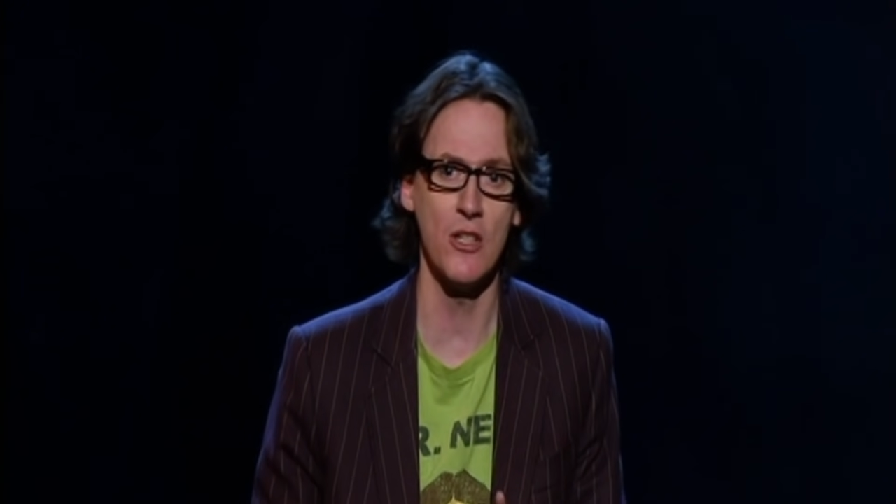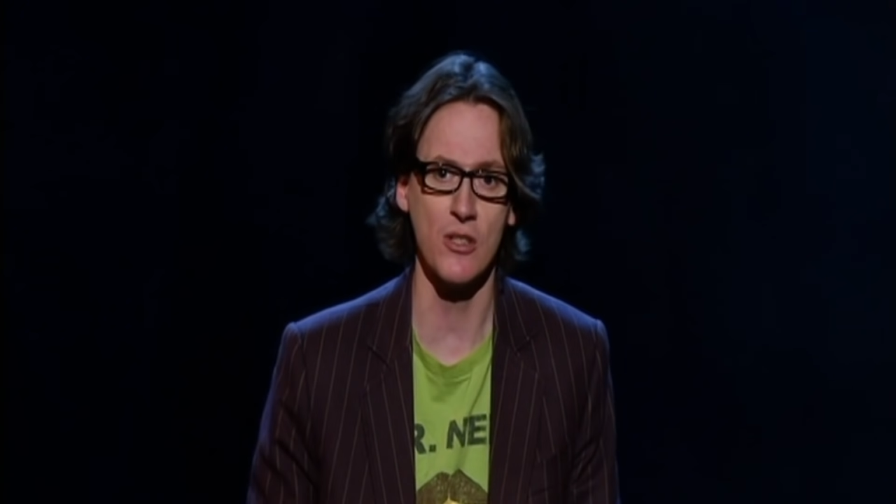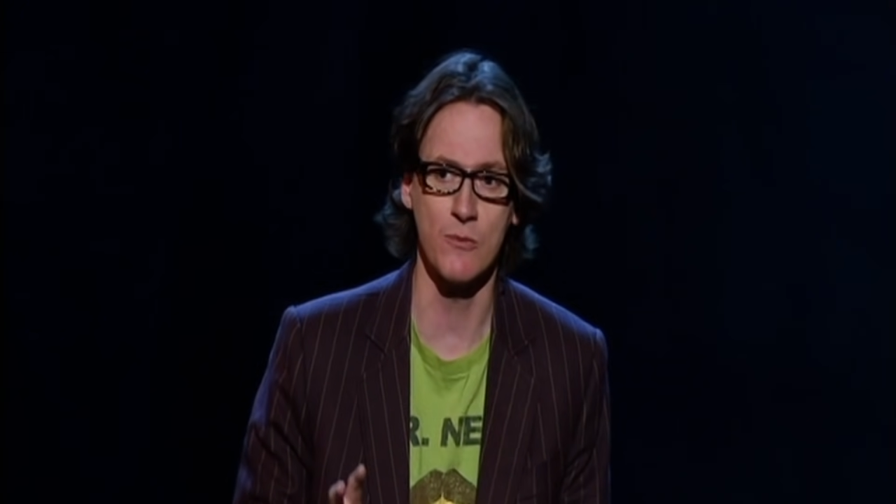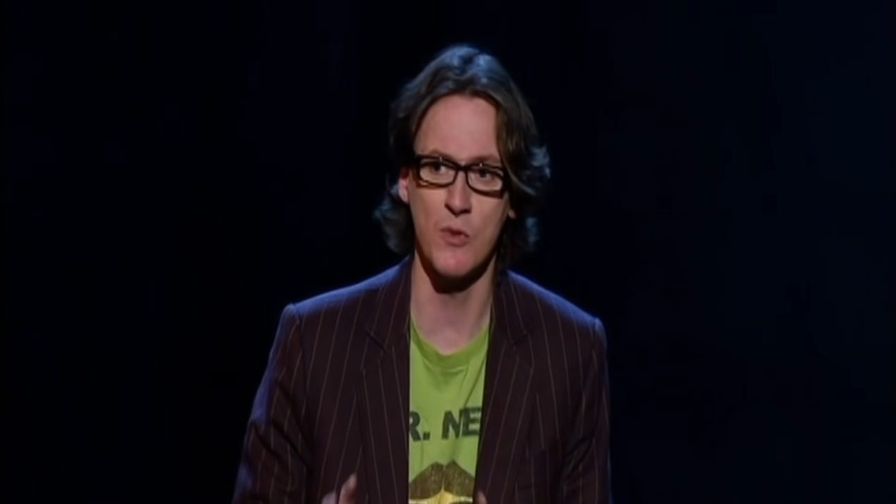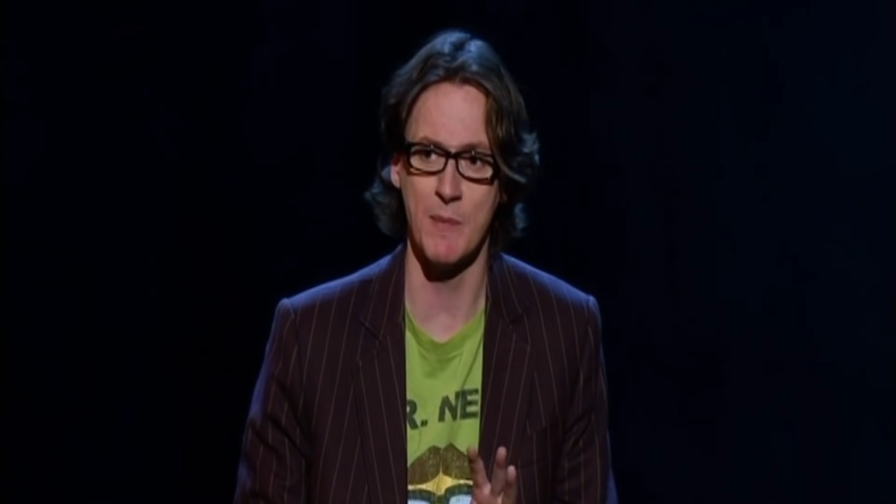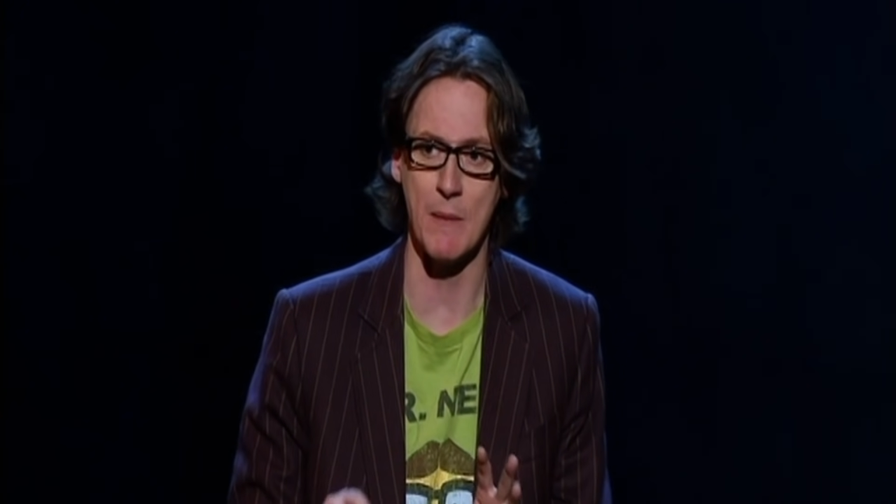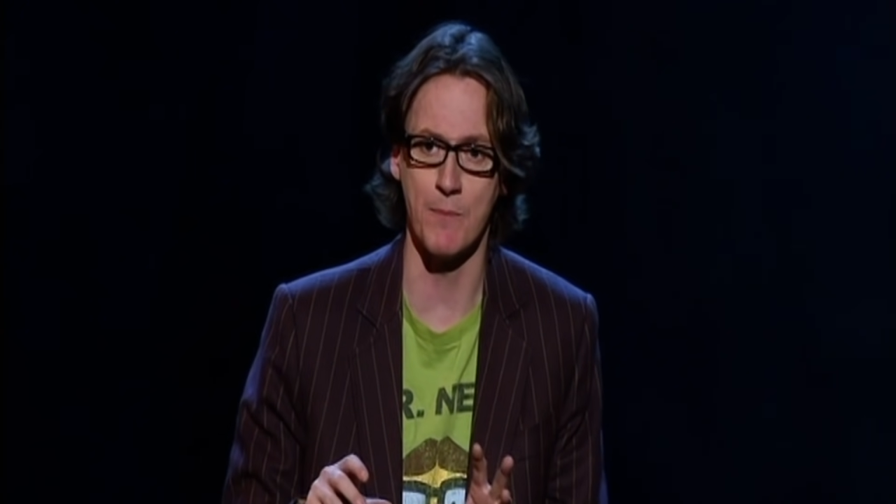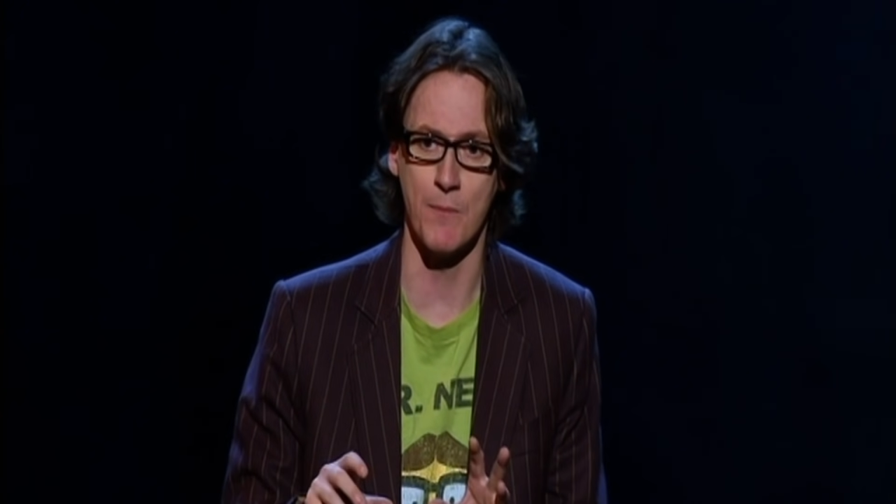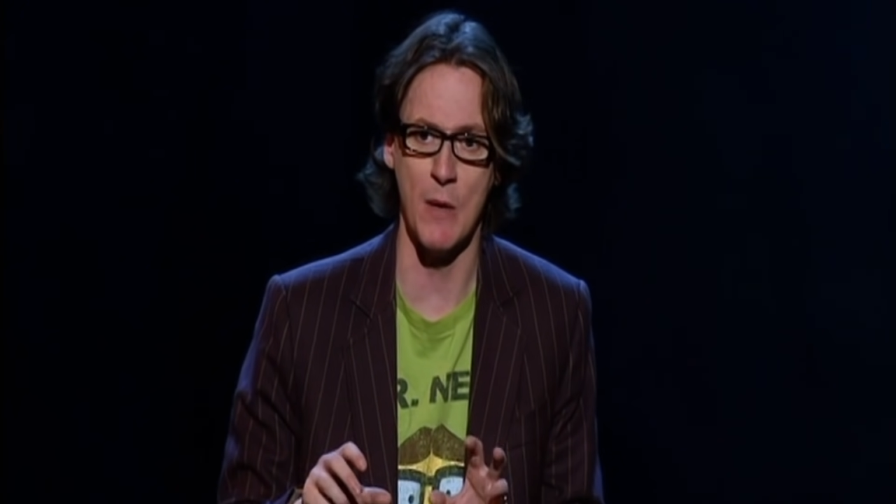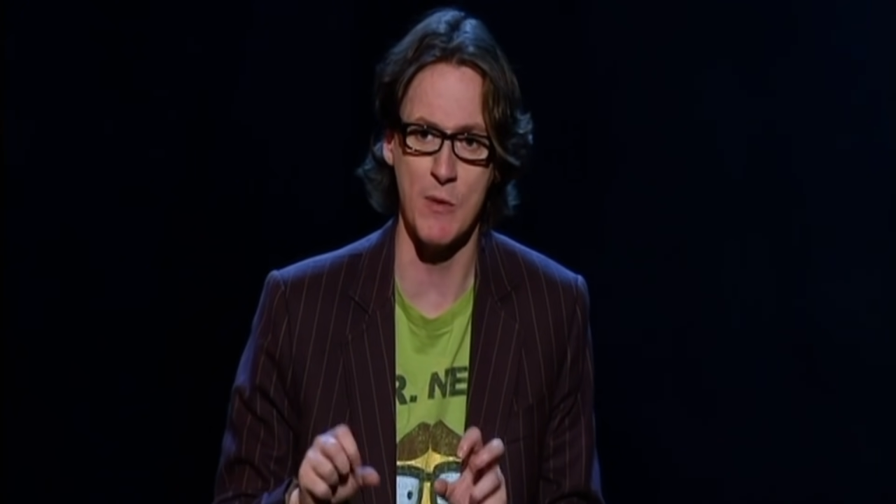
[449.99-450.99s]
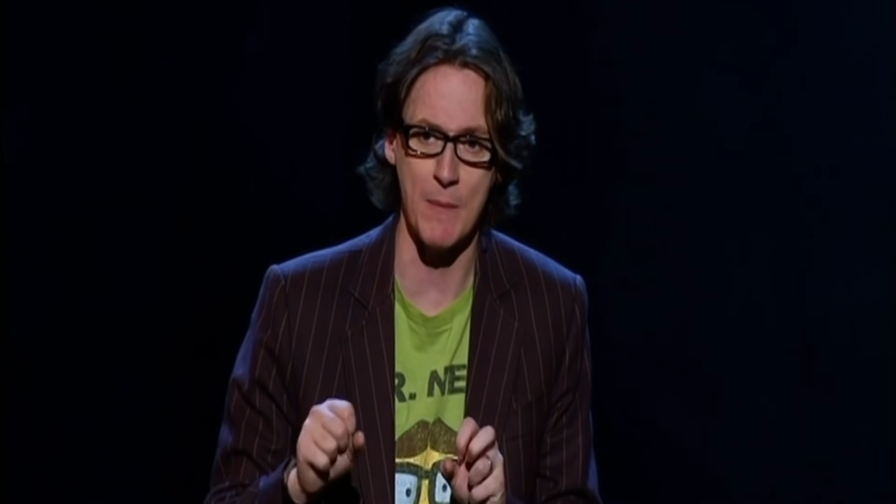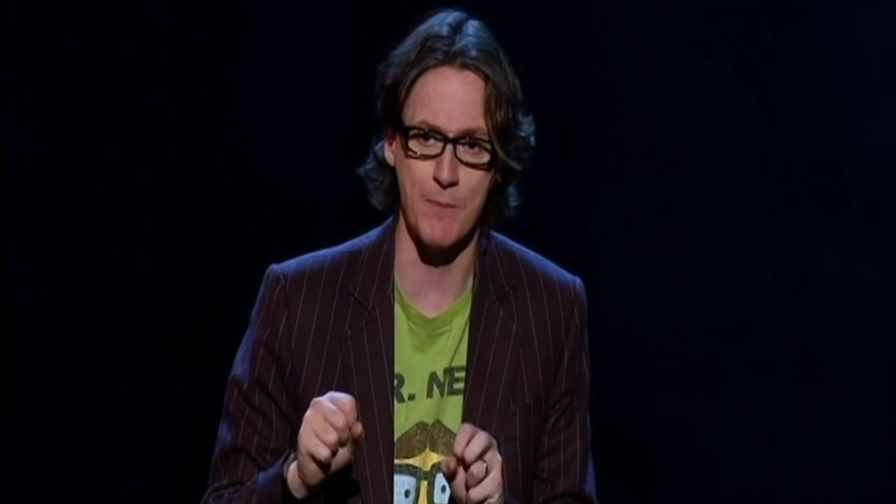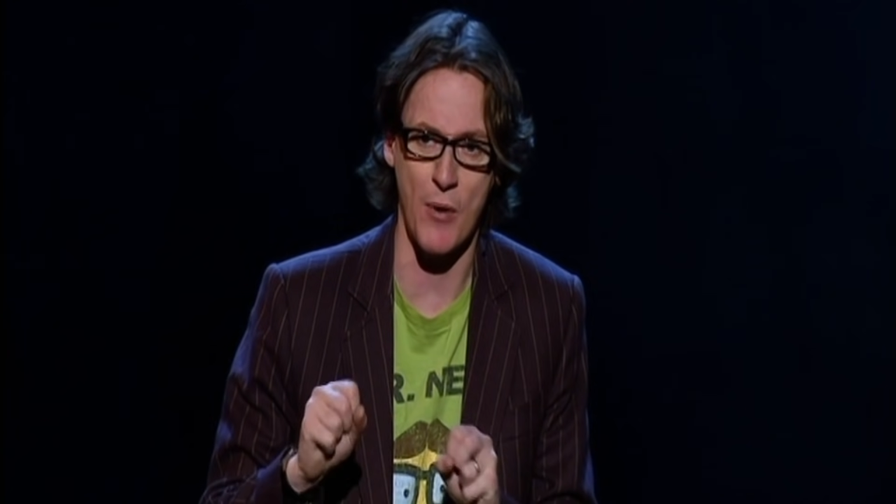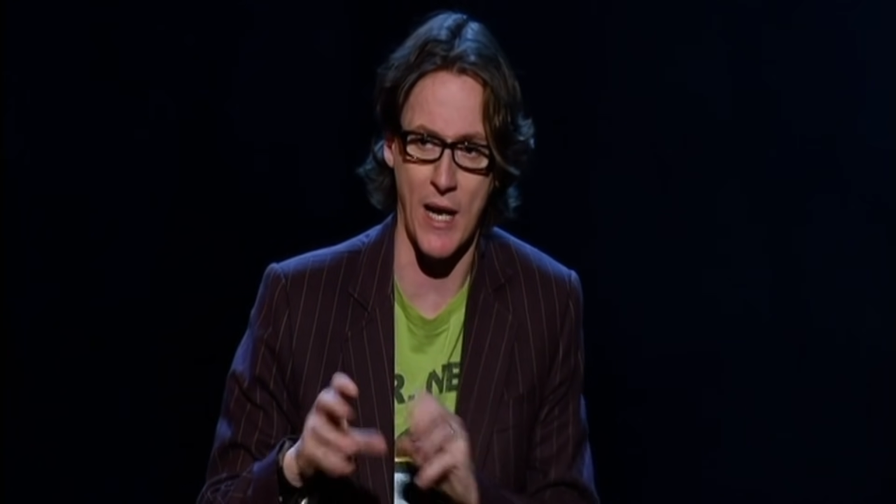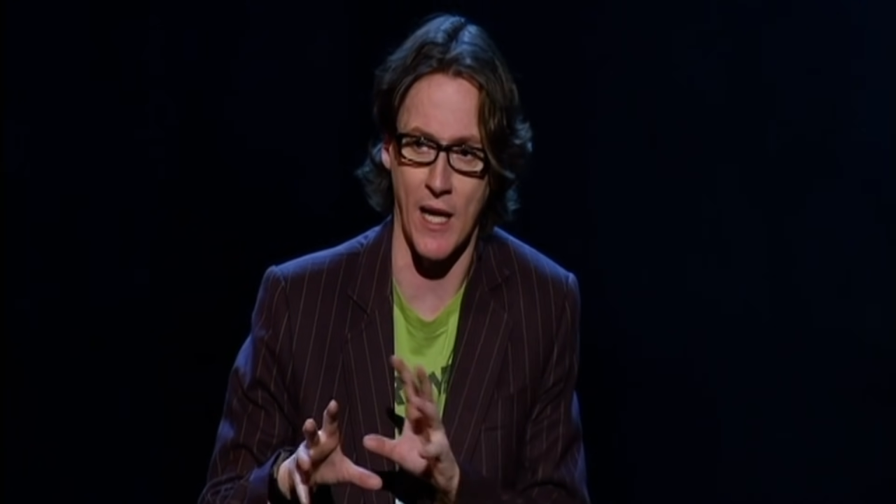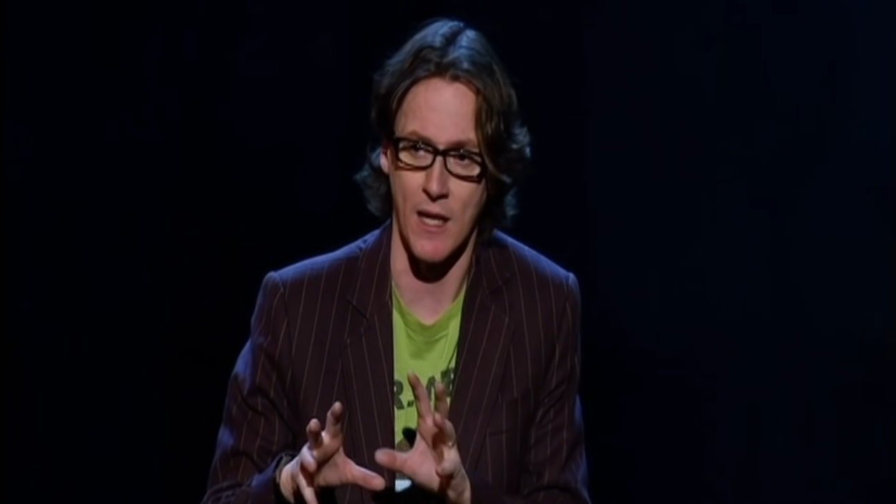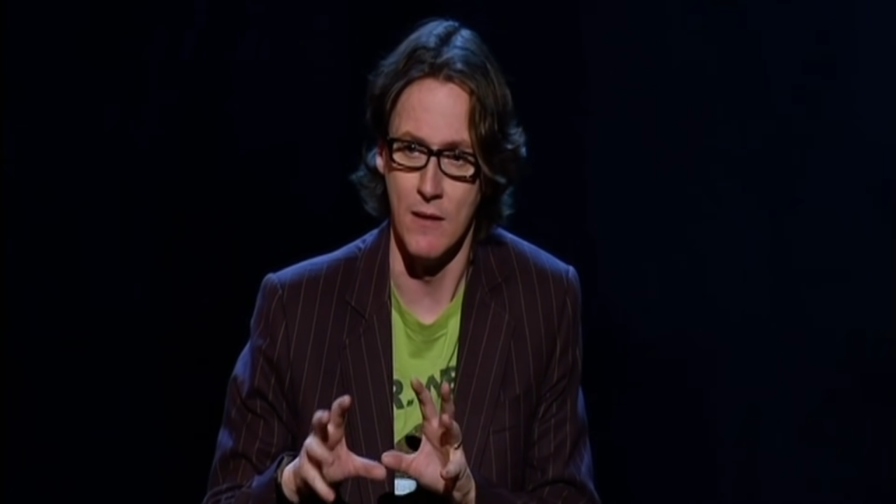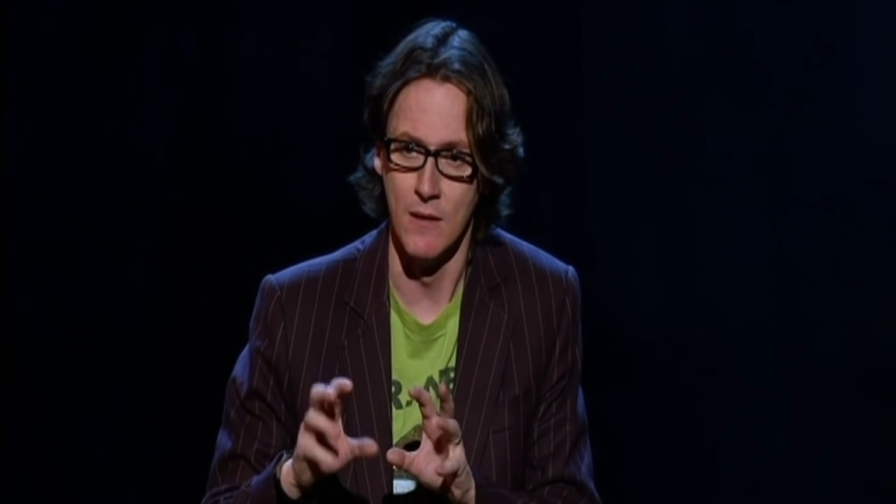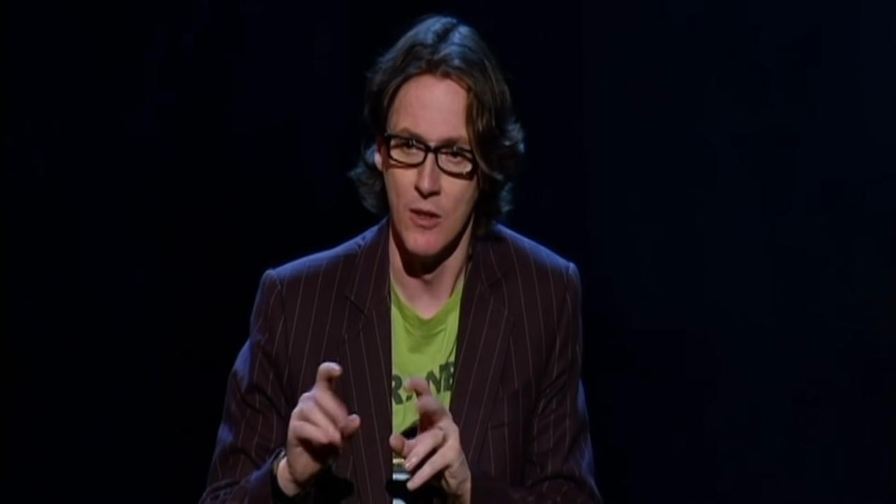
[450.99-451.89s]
he just was a bit. He was a bit prickly.